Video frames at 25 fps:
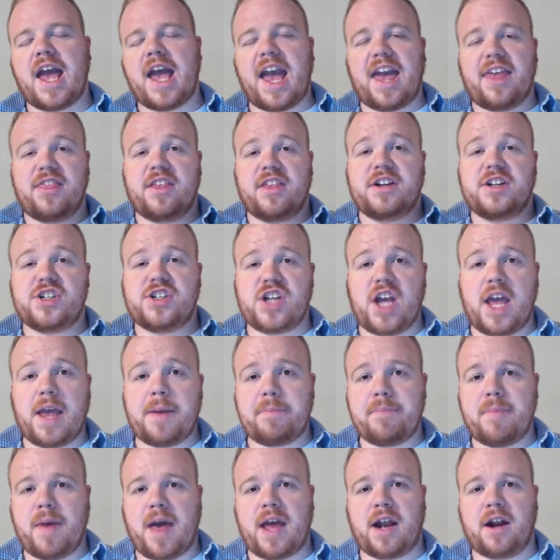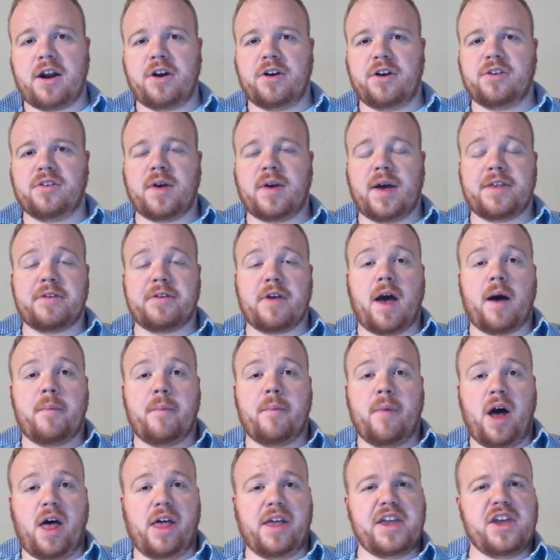And the shape matters because a
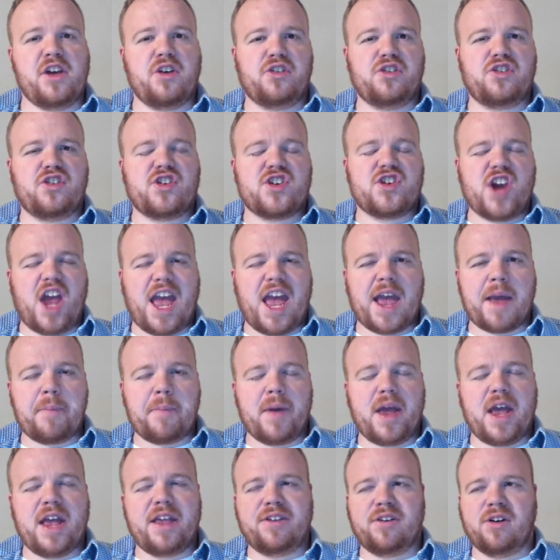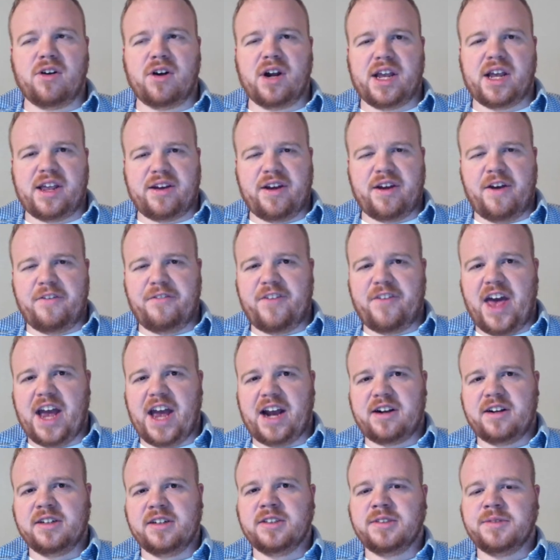molecule's shape is going to
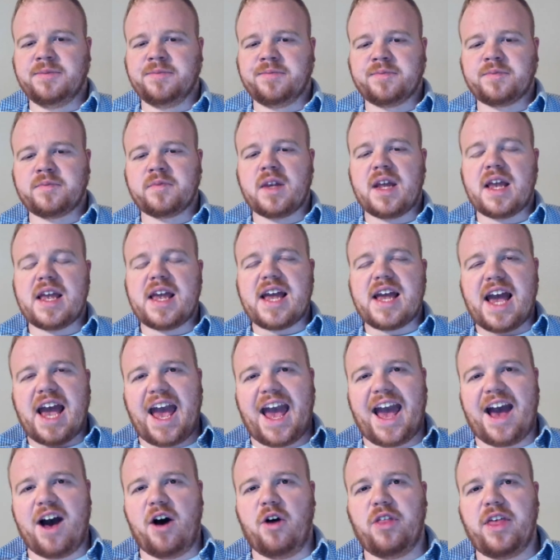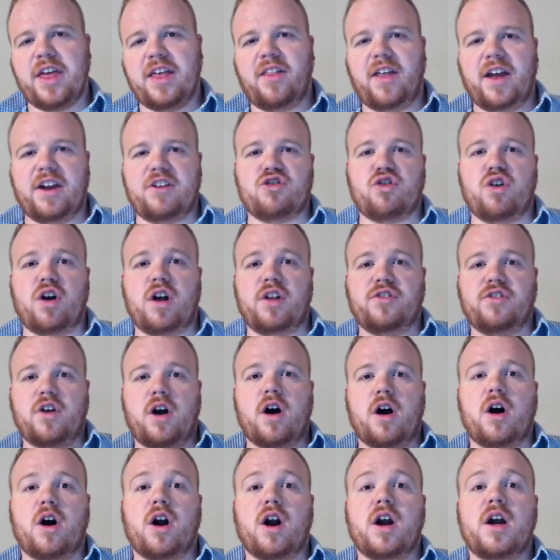affect how the electrons
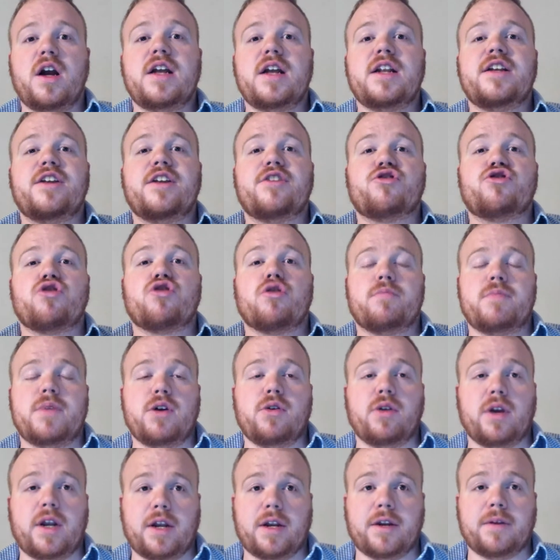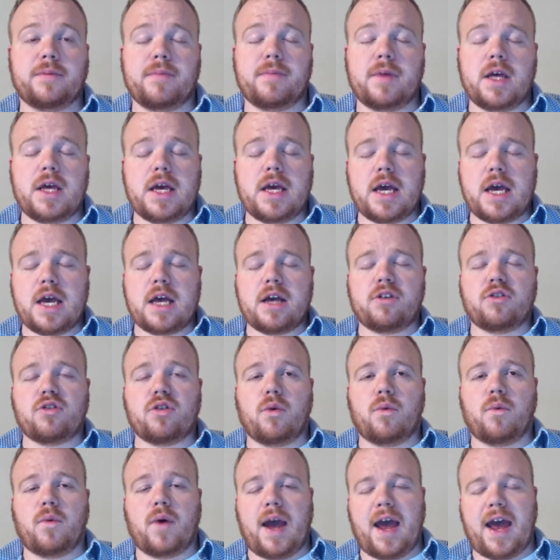are distributed.
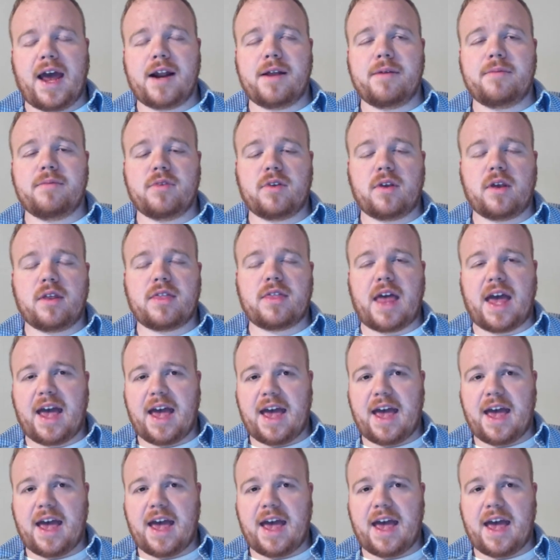So atoms that